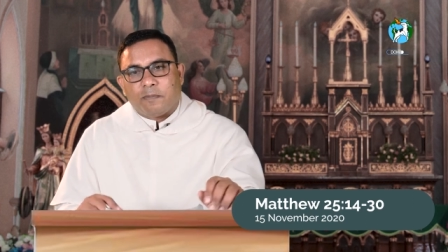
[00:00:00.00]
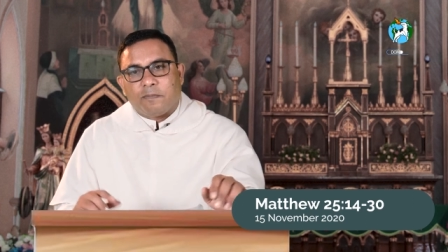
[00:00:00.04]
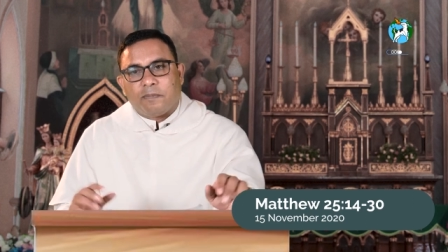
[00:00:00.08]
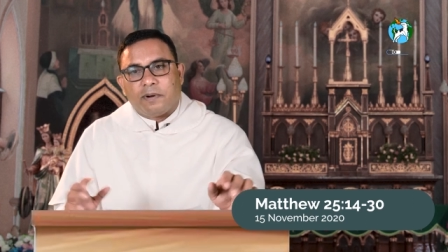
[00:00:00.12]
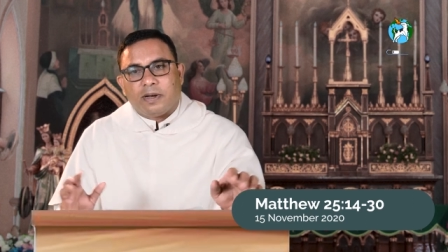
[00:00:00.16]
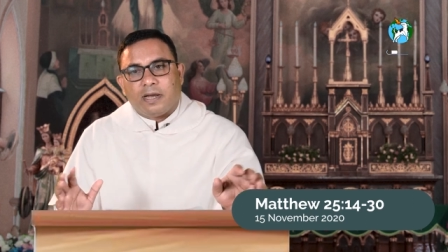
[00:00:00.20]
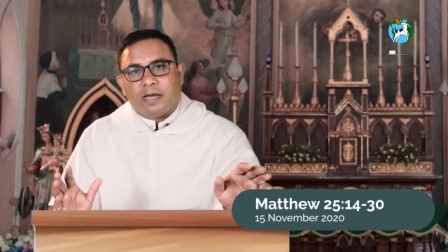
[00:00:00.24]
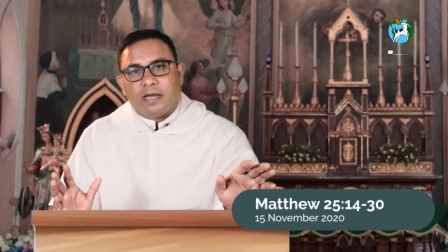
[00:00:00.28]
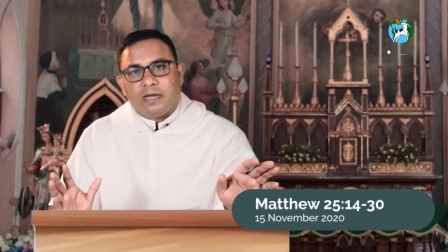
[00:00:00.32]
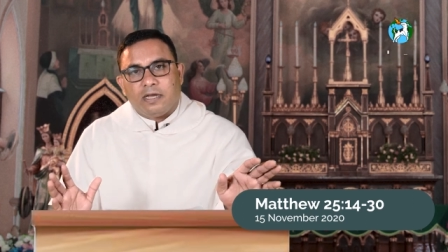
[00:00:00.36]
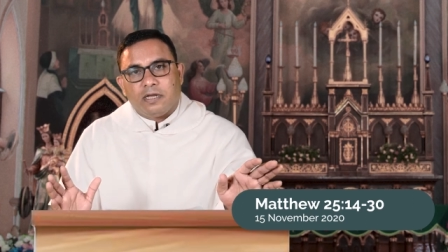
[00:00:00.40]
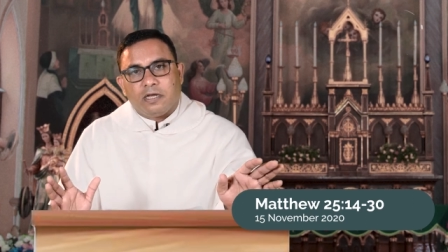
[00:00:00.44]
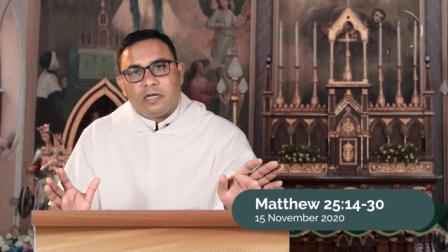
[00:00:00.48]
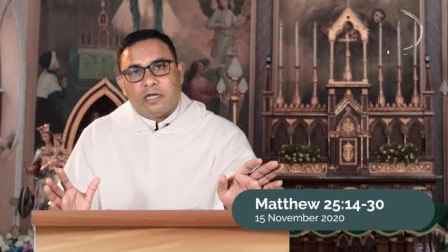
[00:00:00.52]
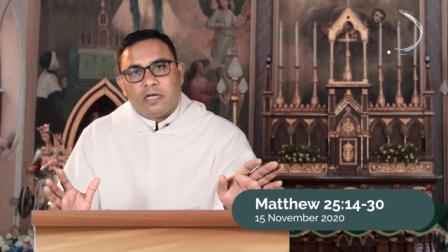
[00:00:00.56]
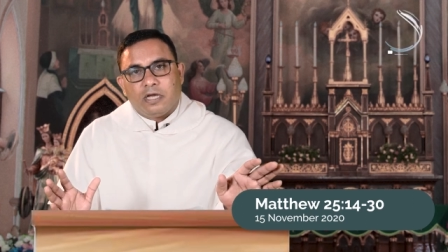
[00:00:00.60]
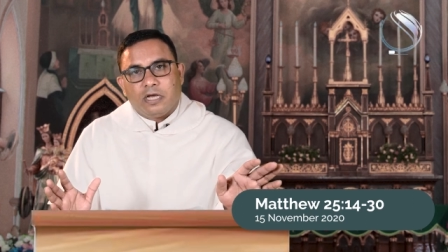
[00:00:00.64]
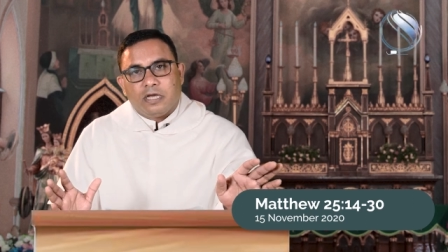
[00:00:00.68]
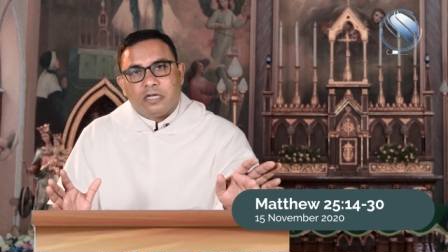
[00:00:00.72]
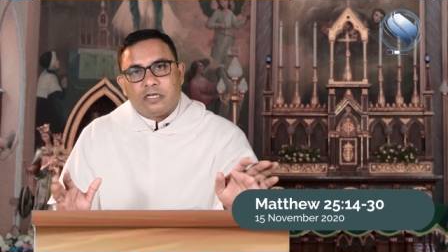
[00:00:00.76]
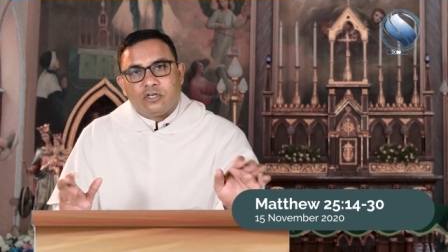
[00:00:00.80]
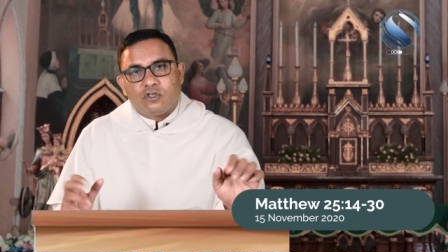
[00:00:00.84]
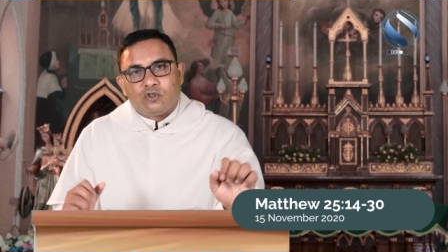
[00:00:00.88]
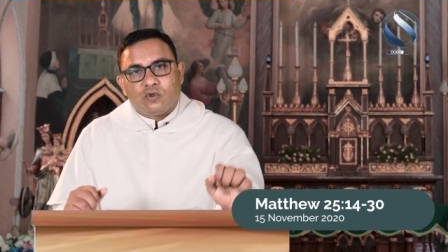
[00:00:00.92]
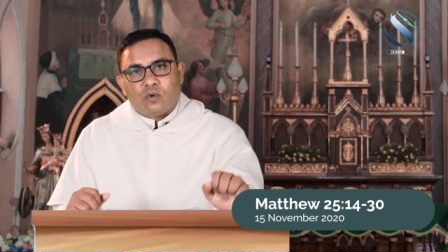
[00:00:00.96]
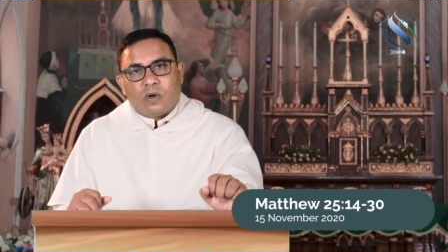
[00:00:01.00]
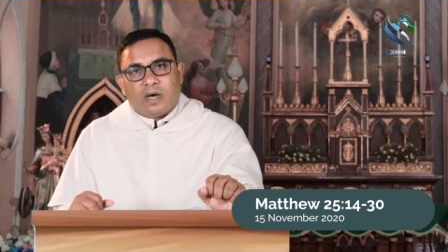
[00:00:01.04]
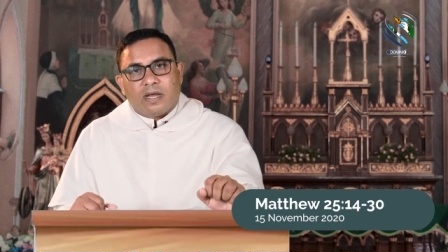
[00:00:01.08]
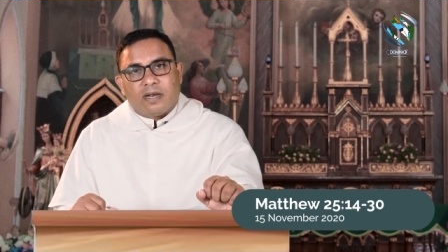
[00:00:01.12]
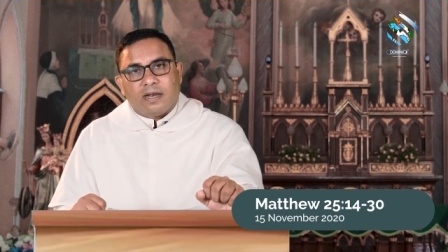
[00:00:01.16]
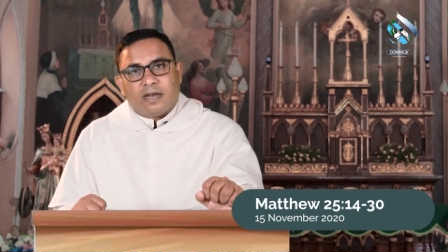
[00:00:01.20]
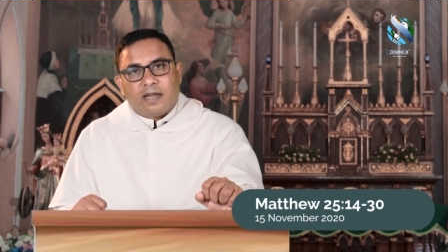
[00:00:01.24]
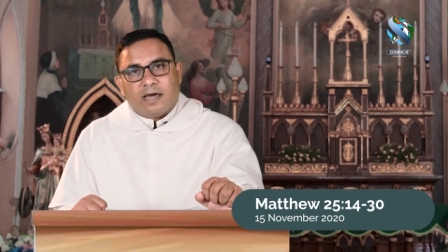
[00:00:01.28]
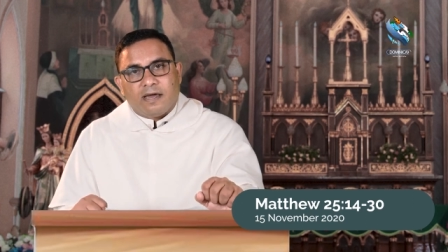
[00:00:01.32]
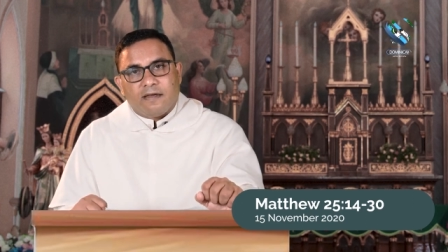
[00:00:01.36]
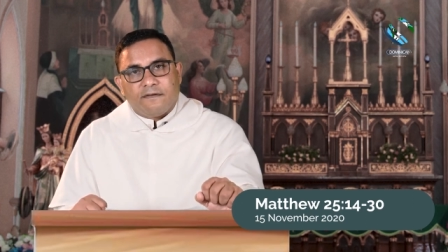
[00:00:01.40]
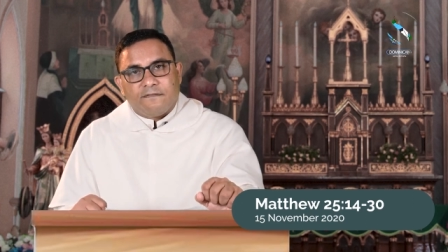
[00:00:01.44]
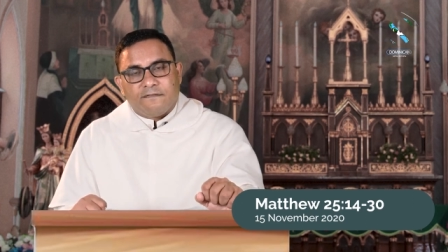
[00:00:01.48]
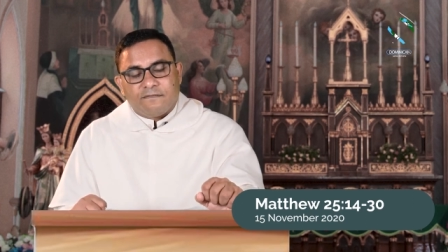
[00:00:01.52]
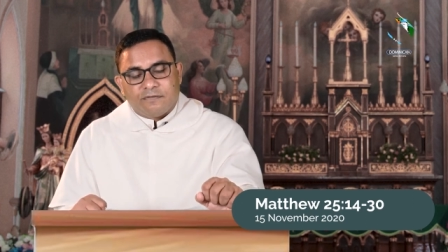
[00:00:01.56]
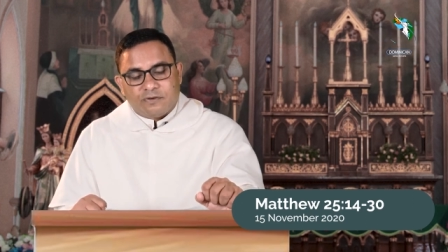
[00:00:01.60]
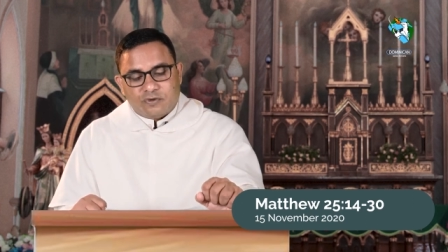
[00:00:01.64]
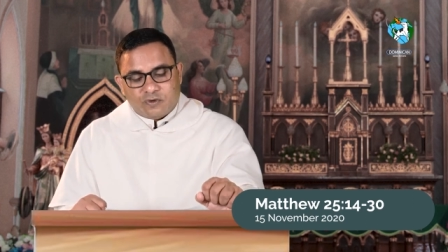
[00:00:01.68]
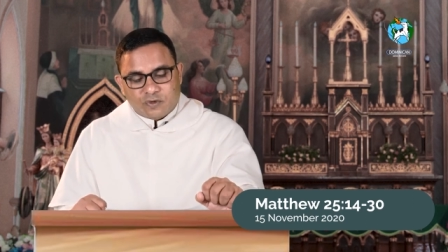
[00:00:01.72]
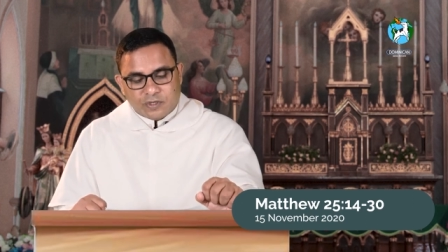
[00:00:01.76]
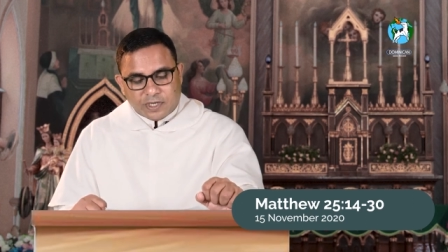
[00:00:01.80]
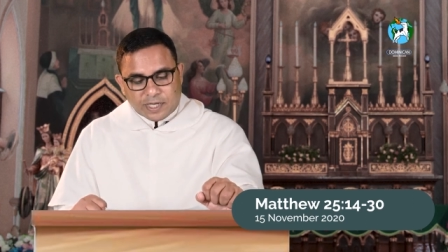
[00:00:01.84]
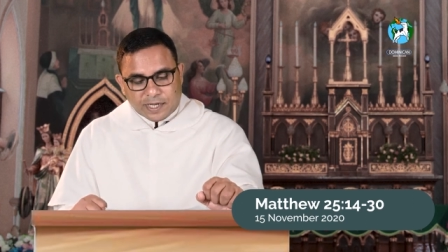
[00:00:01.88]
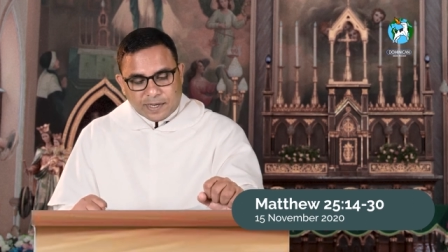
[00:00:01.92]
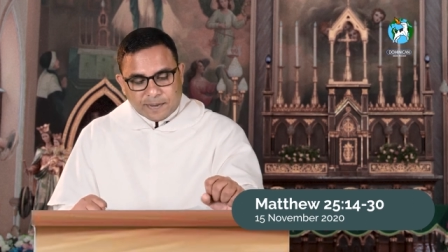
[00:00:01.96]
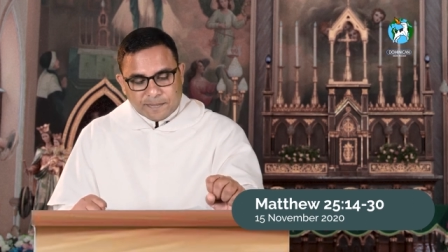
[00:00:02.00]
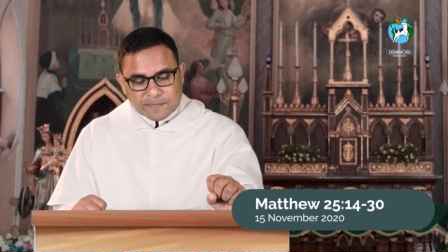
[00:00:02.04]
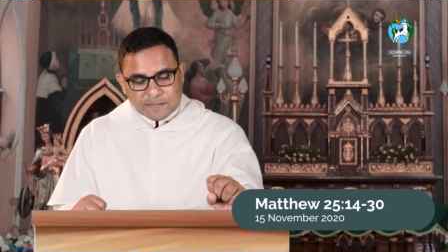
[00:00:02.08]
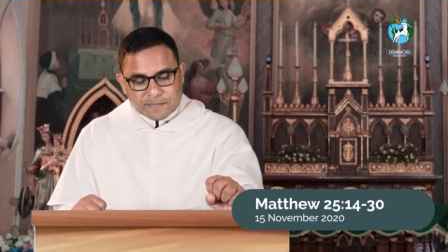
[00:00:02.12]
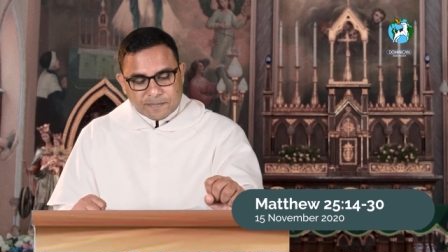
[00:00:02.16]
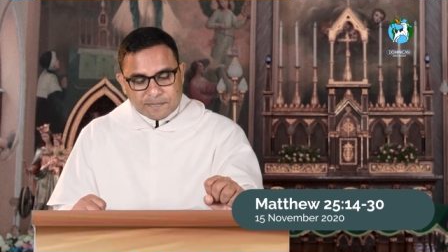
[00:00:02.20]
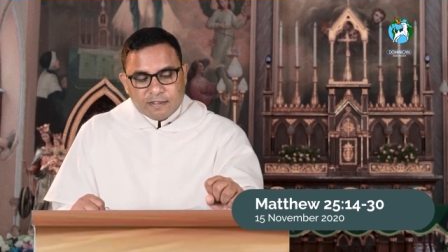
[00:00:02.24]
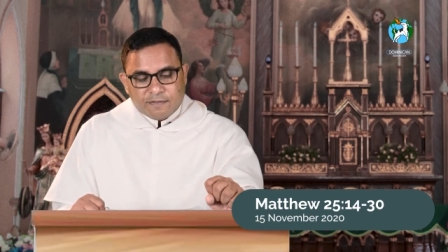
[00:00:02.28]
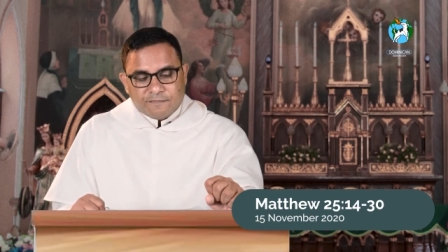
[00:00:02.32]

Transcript: apply to our life today.